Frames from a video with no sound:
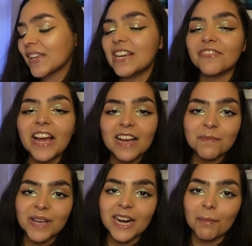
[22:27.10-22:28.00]
if I had
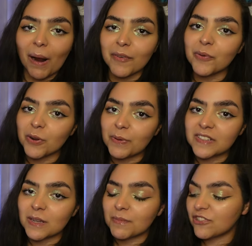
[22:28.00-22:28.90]
been, I probably would have
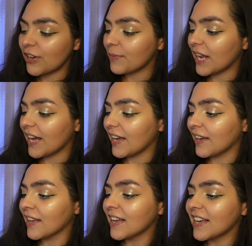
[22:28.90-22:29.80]
picked up the
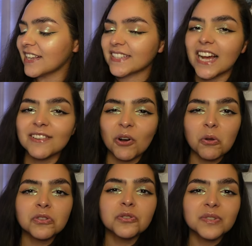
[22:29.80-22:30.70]
Gemini. It's kind of
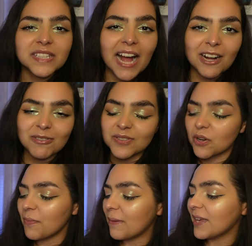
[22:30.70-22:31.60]
old news now,
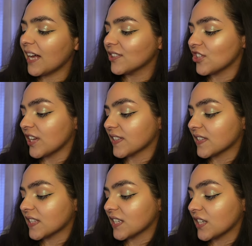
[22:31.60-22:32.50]
so maybe I'll
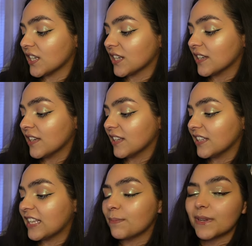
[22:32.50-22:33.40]
just
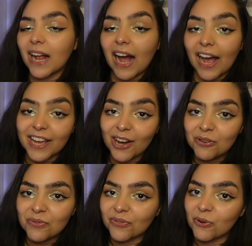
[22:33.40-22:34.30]
keep an eye
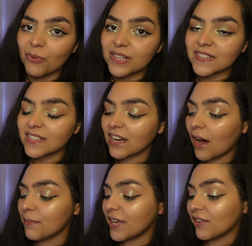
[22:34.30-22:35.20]
out for what's
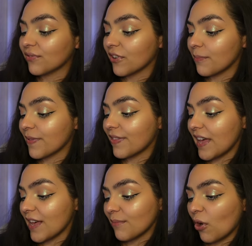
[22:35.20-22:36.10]
coming from
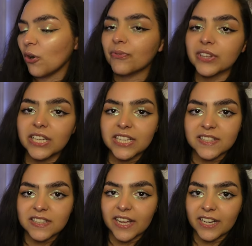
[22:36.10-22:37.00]
them. Hopefully
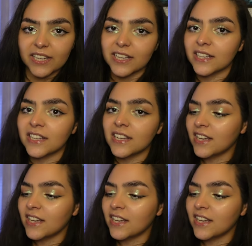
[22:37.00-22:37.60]
it's like a